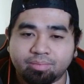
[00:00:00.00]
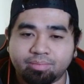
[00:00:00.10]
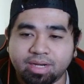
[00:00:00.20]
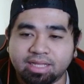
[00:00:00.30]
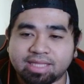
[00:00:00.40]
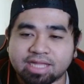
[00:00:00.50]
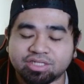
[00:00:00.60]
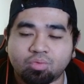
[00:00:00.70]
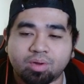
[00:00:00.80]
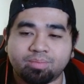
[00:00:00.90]
By
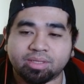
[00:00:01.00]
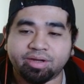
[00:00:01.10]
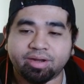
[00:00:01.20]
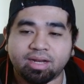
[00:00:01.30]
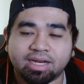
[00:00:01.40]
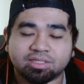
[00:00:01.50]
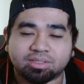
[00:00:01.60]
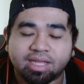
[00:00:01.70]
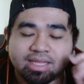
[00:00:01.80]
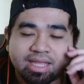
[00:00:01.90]
detaching one material and
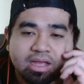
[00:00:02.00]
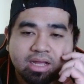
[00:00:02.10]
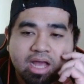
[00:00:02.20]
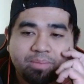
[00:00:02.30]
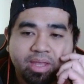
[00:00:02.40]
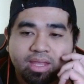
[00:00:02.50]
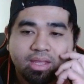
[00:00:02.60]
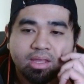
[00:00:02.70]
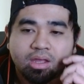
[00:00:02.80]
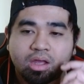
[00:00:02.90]
then getting a
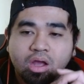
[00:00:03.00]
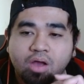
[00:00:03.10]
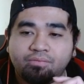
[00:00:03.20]
copy of